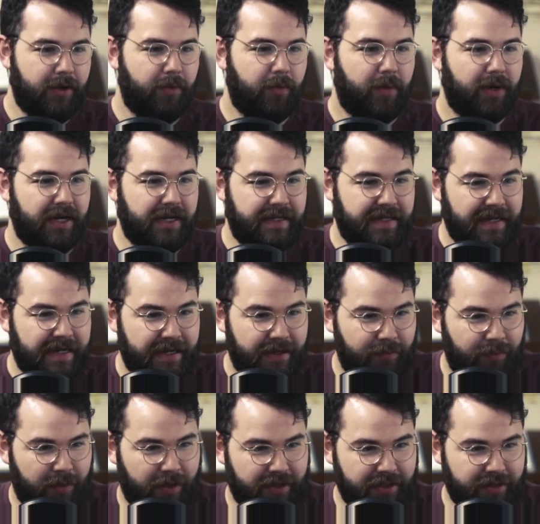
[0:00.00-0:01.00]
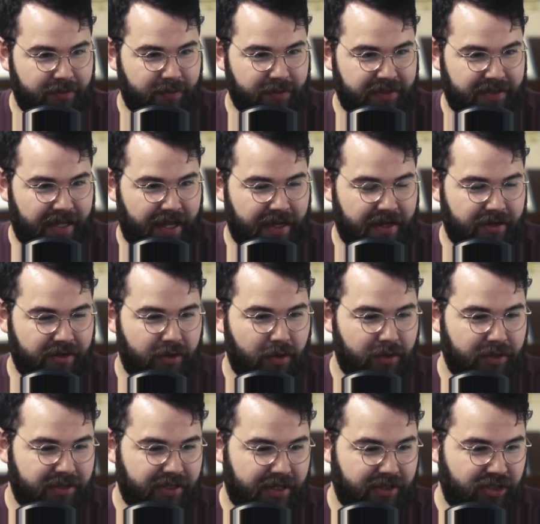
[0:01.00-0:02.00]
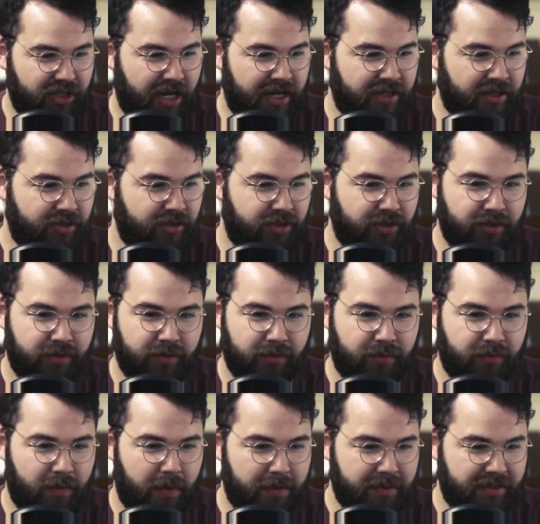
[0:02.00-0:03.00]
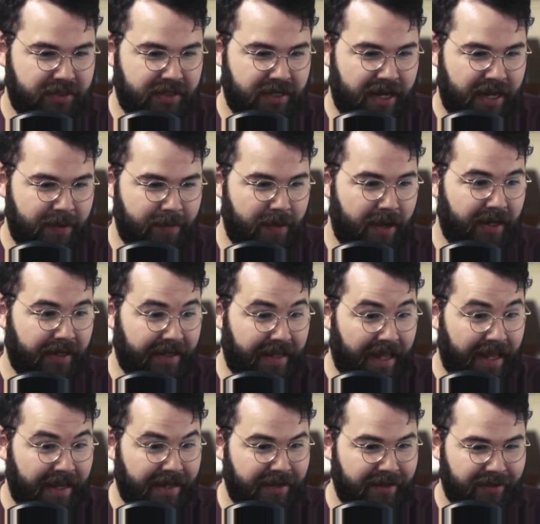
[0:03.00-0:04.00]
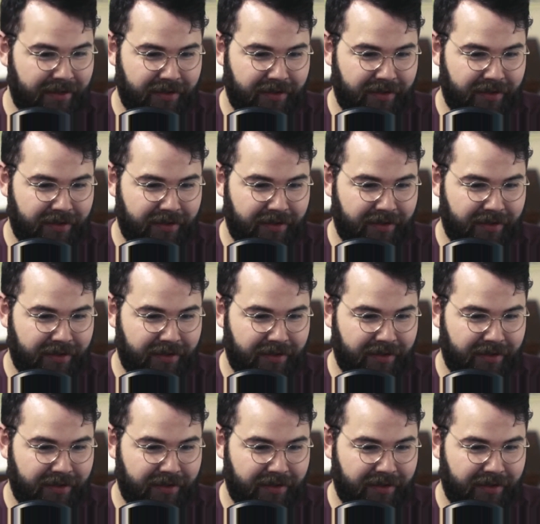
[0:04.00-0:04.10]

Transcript: What it did was, was that, notice I changed it to, what was the name again?